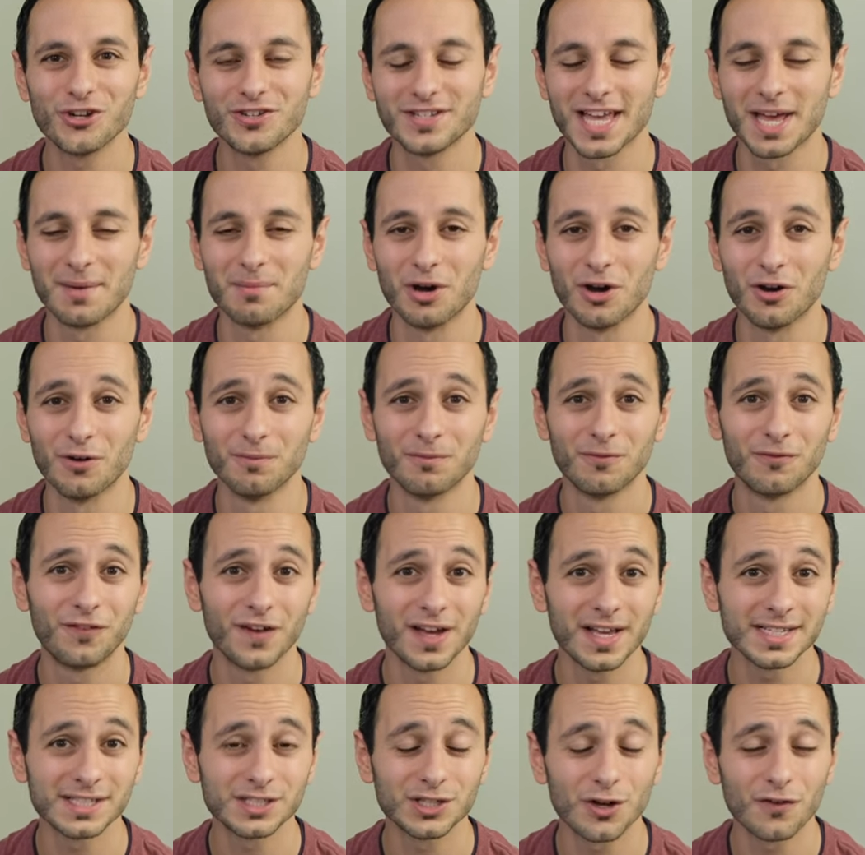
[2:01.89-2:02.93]
demo.
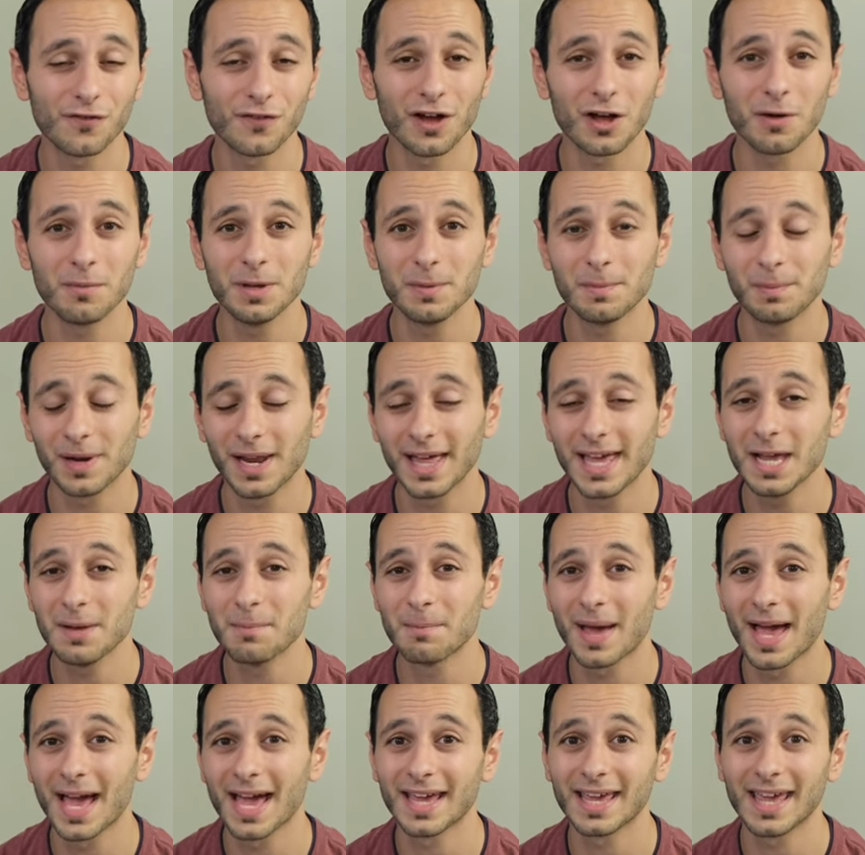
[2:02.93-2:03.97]
First off, I'll be playing
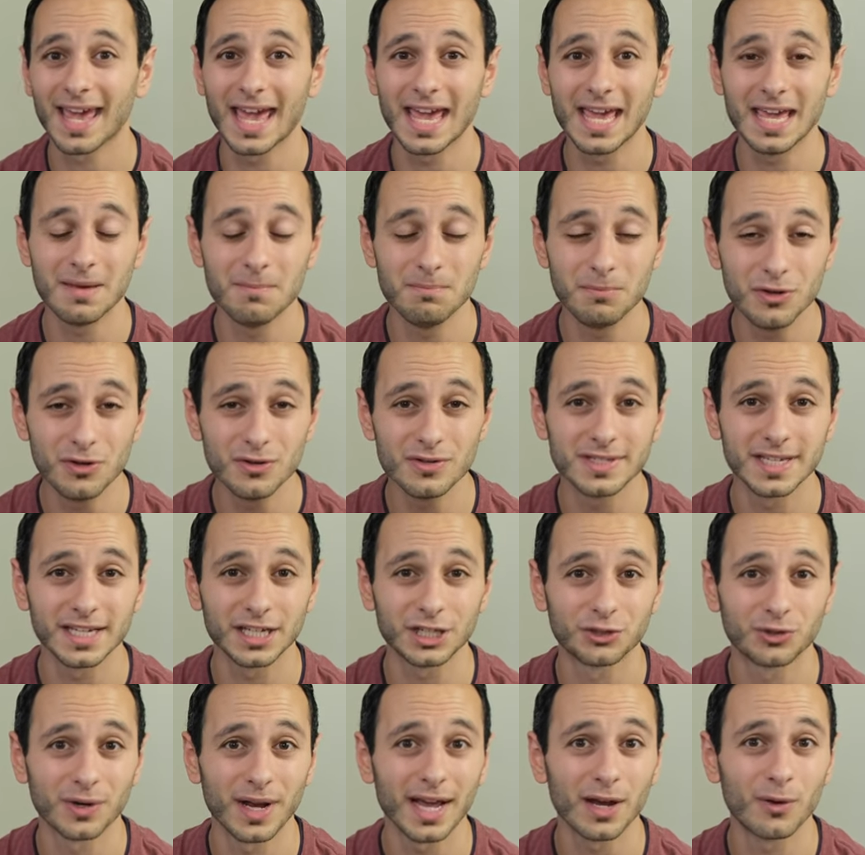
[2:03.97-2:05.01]
back a
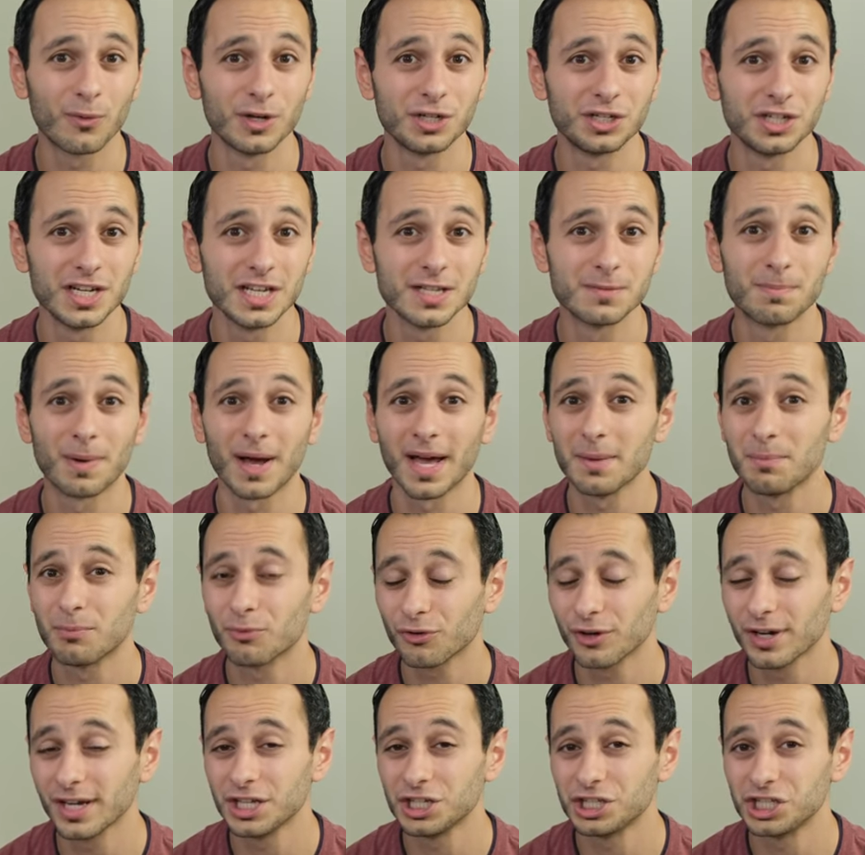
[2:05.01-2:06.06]
music track which is by
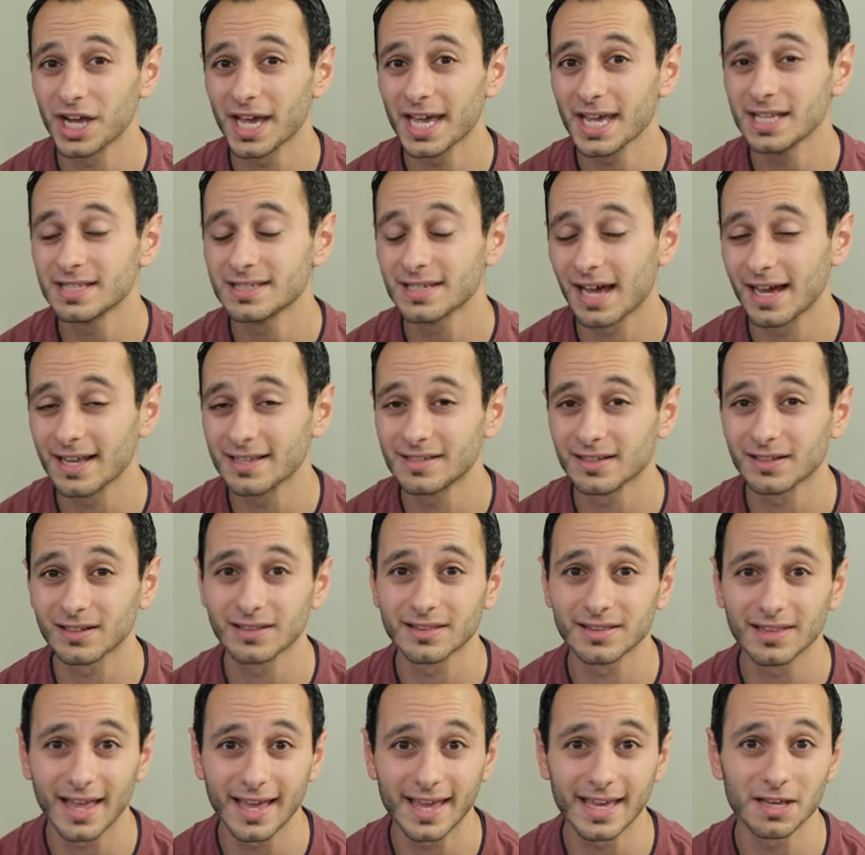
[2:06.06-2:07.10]
Priya Jaye
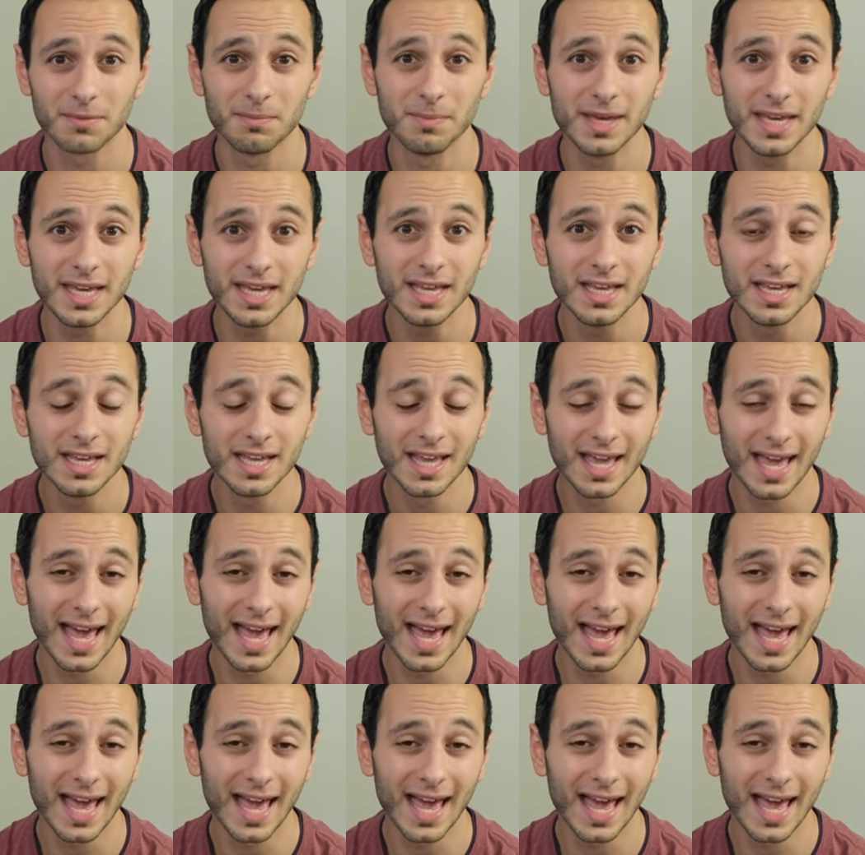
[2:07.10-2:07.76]
titled Like Me,